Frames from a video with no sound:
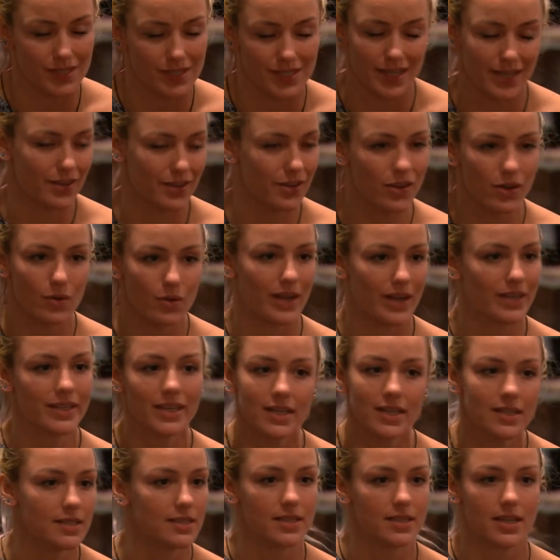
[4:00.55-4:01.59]
It's like, no, I
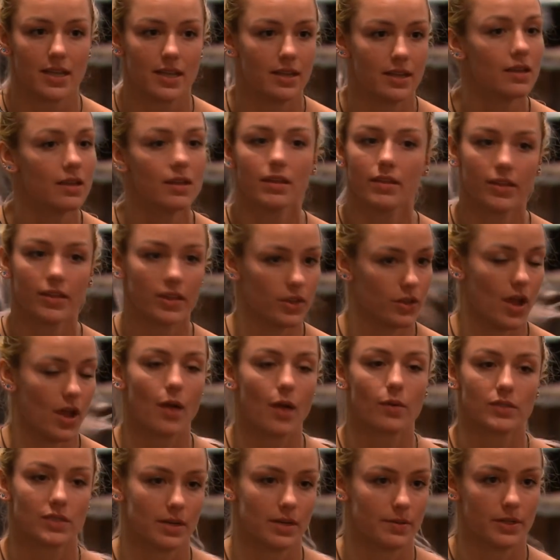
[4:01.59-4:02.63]
didn't say that
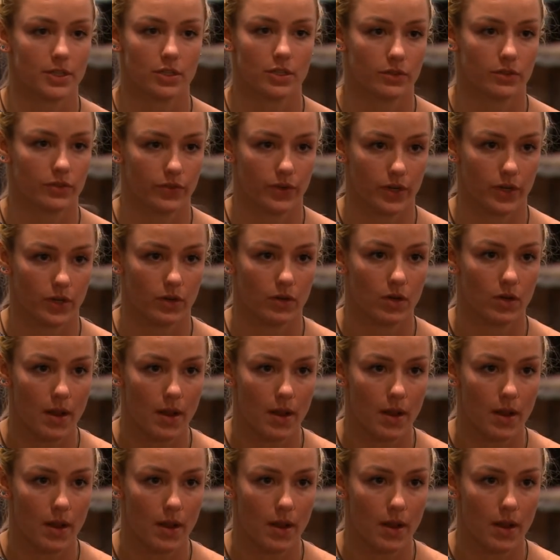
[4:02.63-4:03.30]
I was going to be shield for you.